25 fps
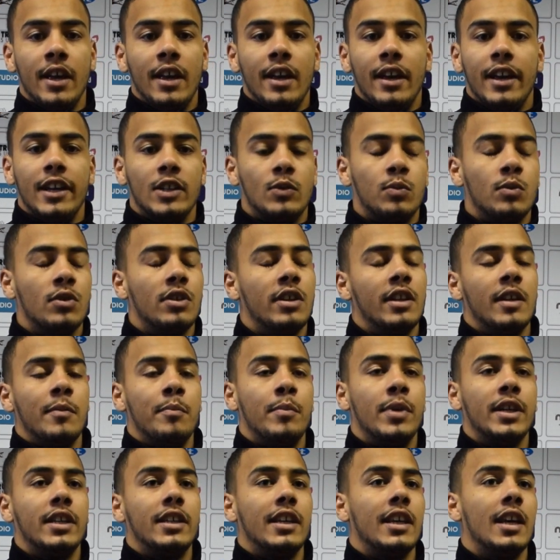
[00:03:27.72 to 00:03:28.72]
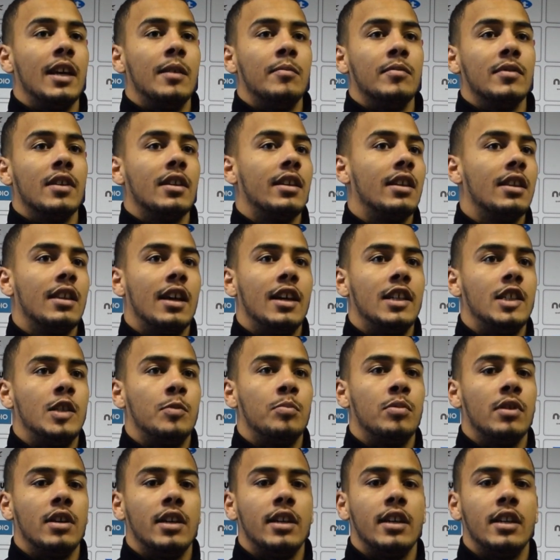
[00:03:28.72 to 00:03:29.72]
it's one of them big games that you like to
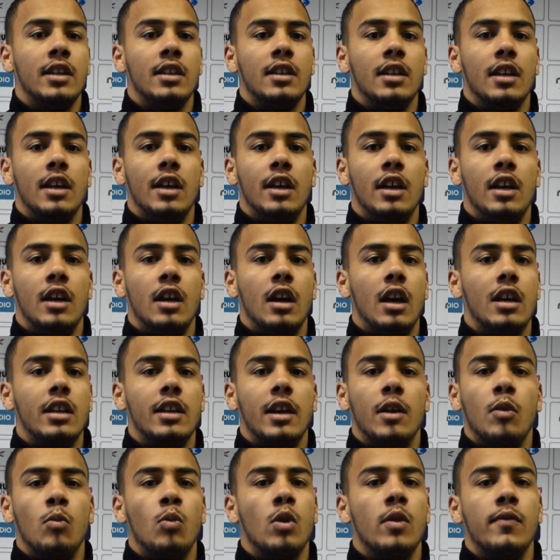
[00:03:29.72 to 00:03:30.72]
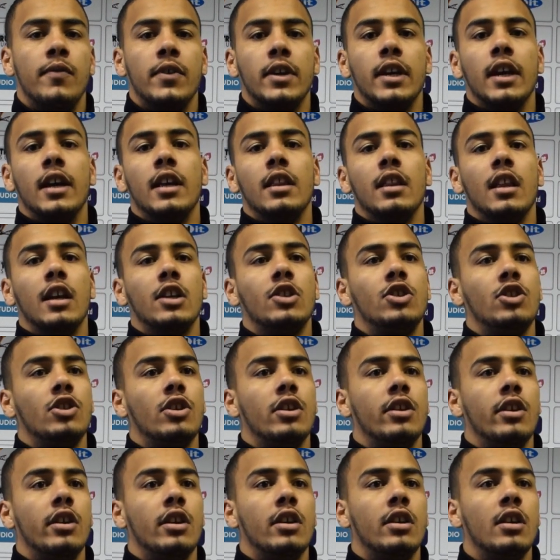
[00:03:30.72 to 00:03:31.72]
play in. Yeah, I won't forget last
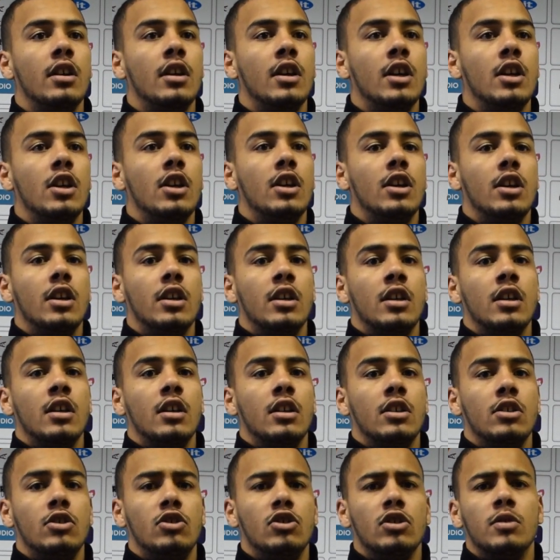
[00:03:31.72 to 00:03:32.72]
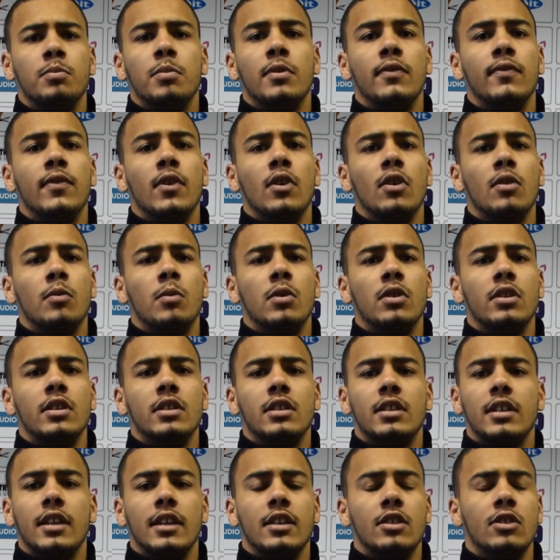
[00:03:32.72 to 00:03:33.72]
year, just before I
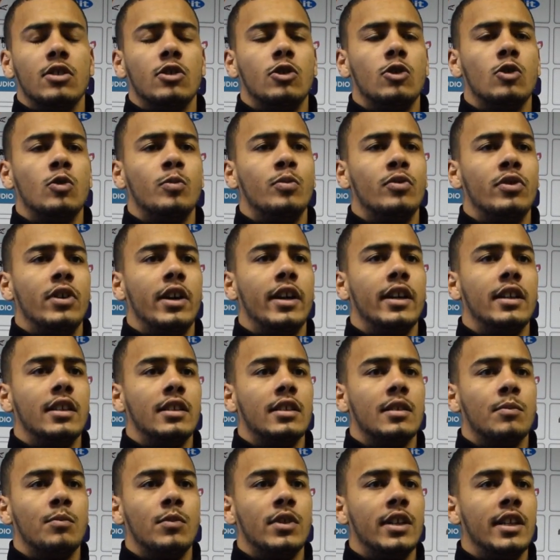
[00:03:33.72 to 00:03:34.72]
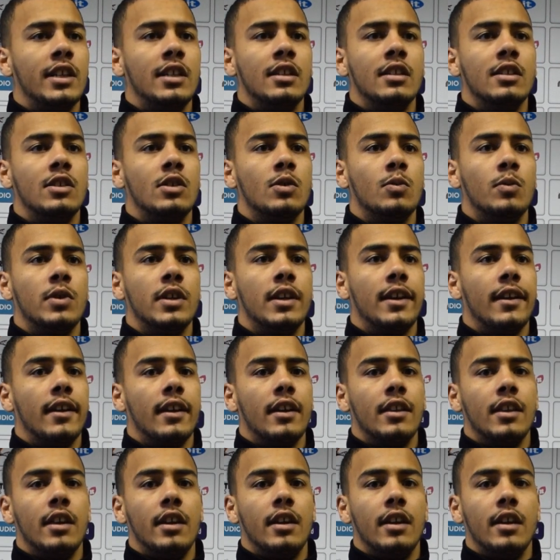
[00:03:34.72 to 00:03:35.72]
wanted to get into Super 8, and we needed just to win it,
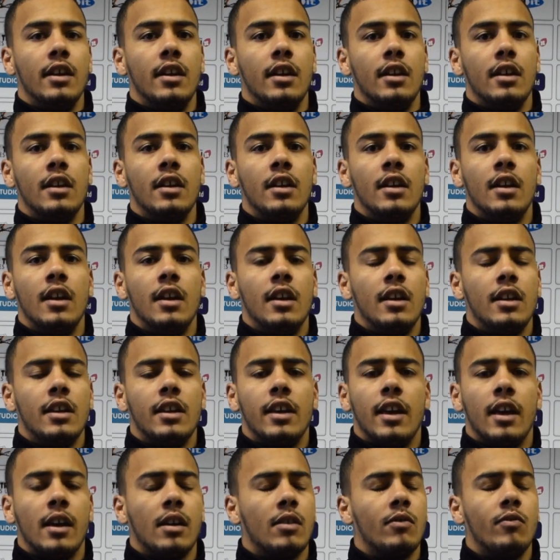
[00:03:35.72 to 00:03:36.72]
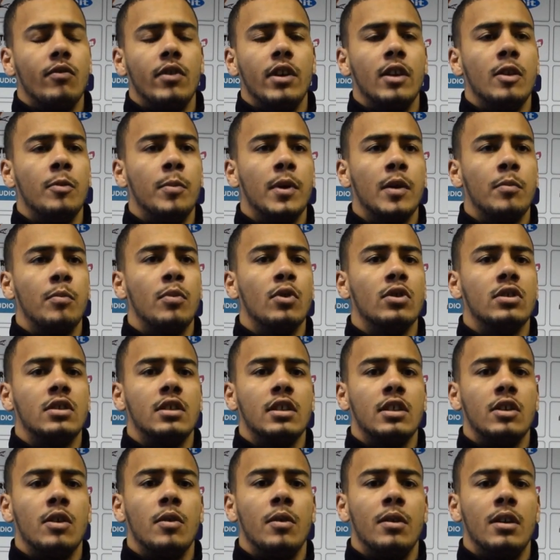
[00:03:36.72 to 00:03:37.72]
and then, really big buzz
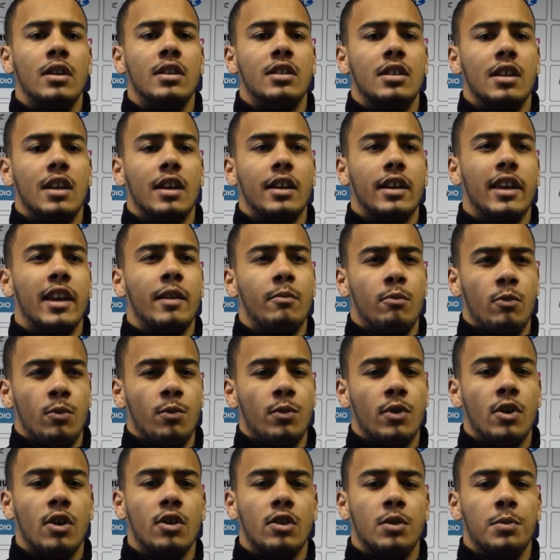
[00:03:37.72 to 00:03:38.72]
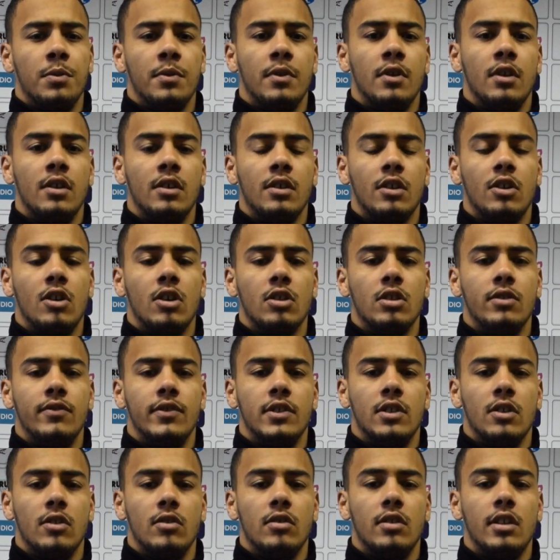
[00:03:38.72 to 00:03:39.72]
going into that game, and we got the
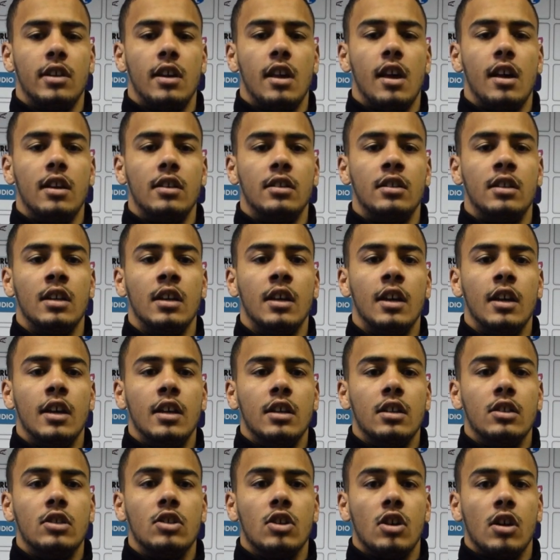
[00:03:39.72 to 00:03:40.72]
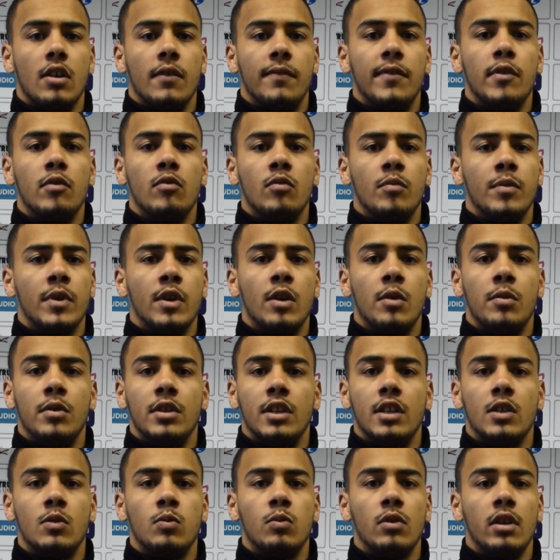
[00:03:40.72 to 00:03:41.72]
result in the end. So I think we'll be going
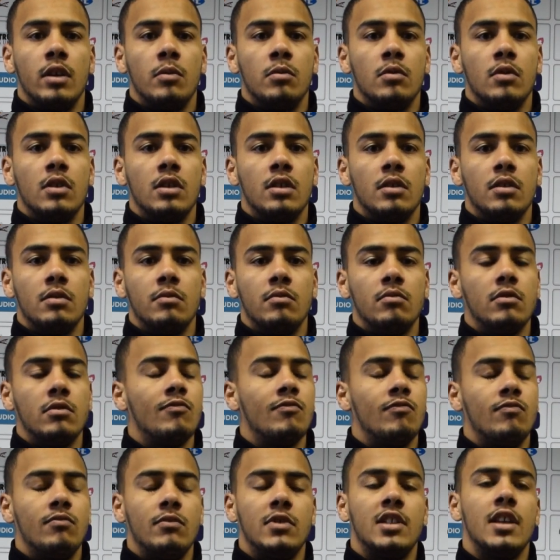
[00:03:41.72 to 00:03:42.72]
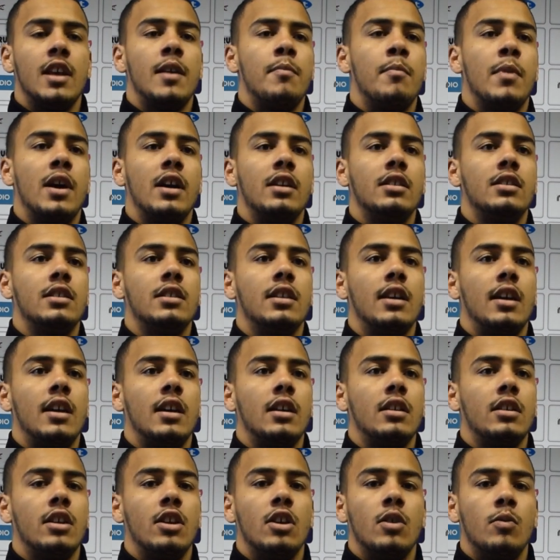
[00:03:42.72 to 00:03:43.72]
this week with same
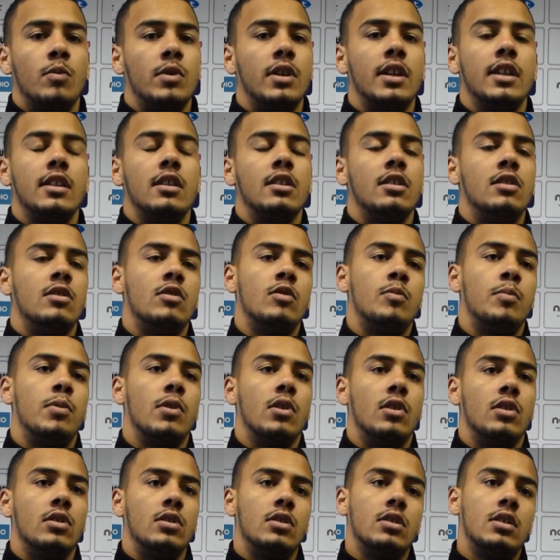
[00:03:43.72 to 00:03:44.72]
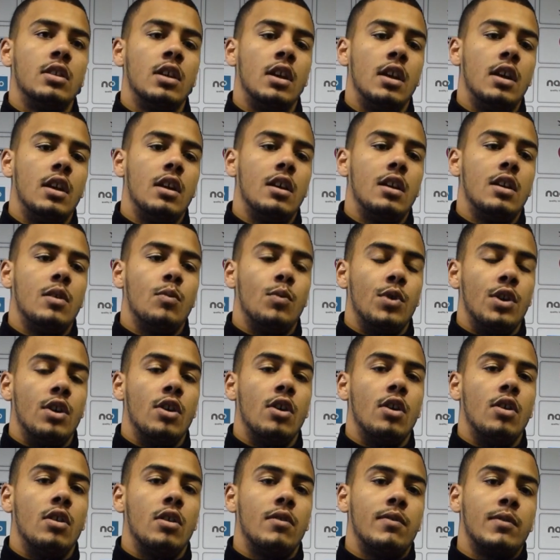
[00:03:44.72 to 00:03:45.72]
mindset, you know, we need the 2 points. We
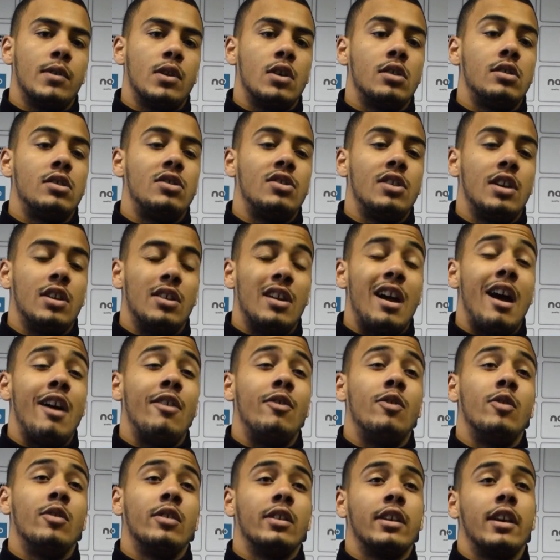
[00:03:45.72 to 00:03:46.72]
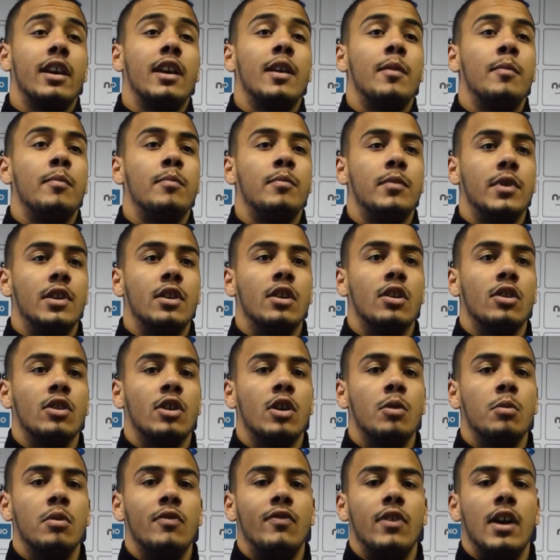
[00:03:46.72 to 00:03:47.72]
know if we concentrate on our own game, you know, and
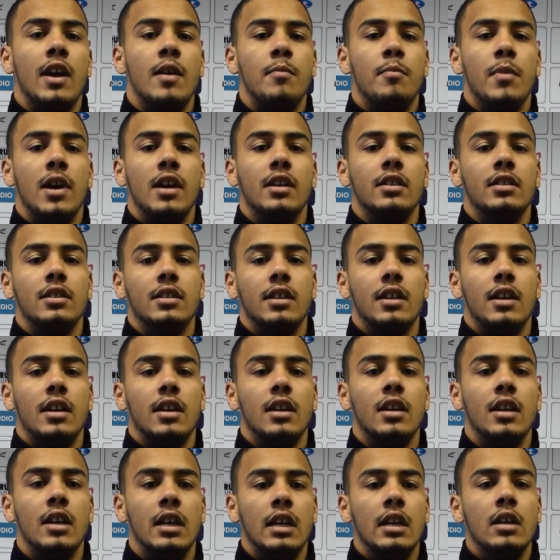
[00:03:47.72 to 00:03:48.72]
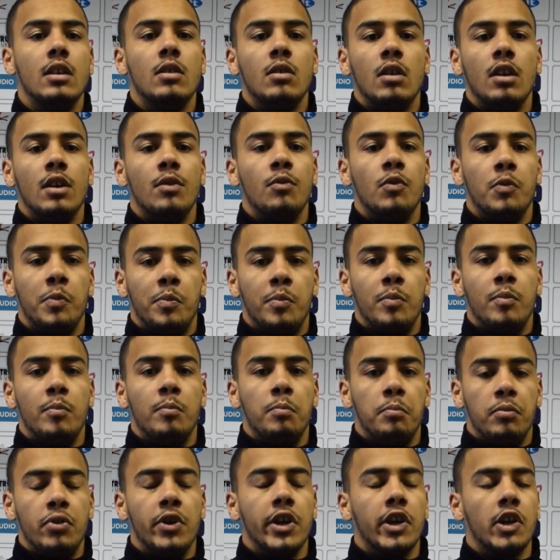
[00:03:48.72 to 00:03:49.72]
go with right mindset, we're
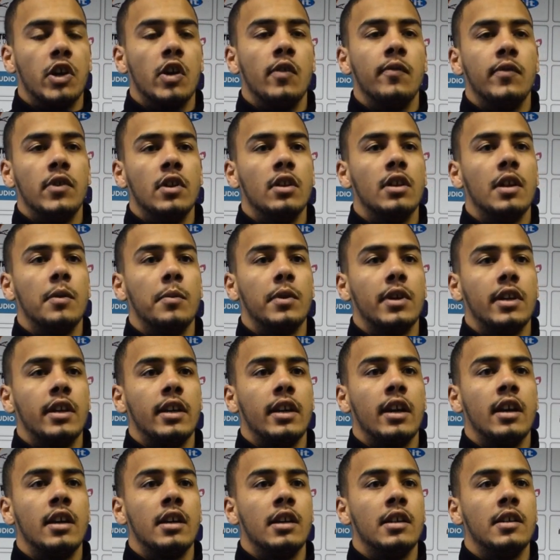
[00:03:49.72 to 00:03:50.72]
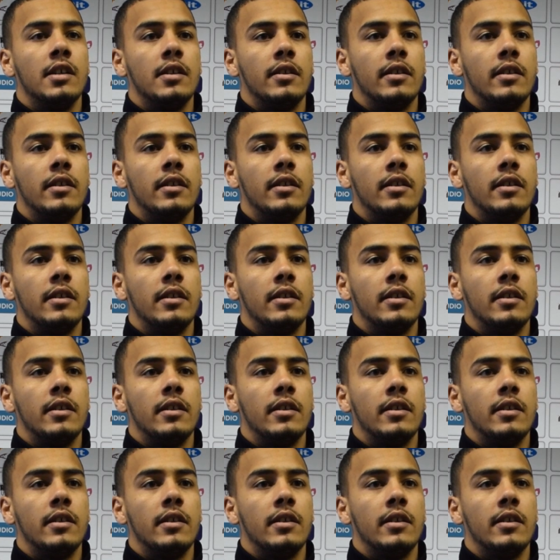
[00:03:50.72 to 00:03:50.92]
pretty confident that we can get it.